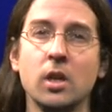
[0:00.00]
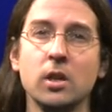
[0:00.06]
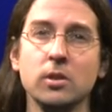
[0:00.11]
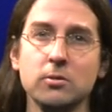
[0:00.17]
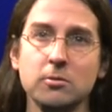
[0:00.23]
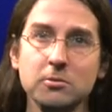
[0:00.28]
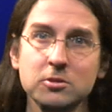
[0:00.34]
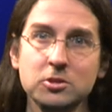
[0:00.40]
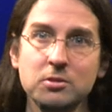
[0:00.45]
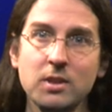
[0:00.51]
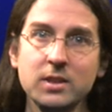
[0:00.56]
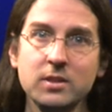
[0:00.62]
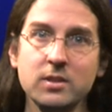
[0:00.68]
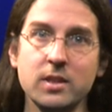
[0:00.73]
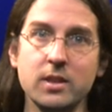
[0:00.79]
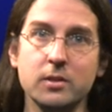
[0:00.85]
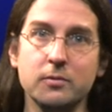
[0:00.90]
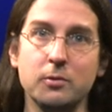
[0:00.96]
To construct an
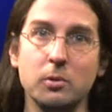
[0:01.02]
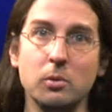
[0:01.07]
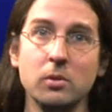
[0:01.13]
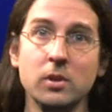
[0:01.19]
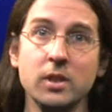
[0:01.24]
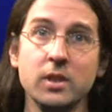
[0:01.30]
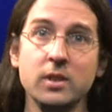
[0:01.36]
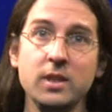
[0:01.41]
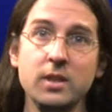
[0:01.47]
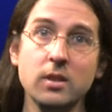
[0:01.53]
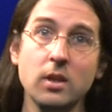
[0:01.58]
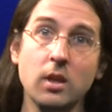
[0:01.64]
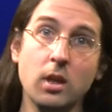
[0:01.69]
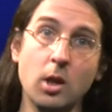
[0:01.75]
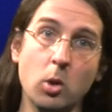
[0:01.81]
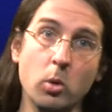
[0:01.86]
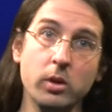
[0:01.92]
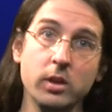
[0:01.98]
interval, you need a
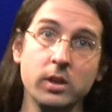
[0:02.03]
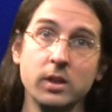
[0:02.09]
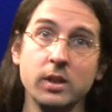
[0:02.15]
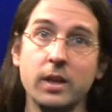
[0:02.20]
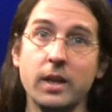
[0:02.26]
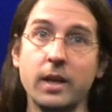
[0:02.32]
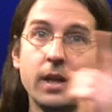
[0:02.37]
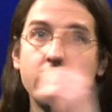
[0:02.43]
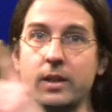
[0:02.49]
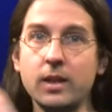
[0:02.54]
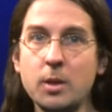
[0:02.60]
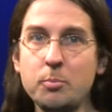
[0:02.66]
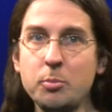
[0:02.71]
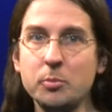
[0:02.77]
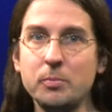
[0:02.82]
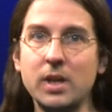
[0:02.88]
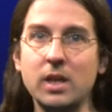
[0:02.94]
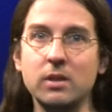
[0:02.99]
lower and an
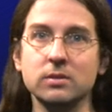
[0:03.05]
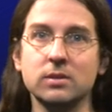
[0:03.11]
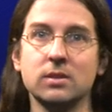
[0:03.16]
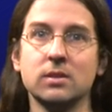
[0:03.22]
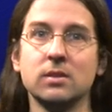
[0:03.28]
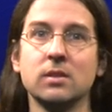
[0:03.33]
upper bound,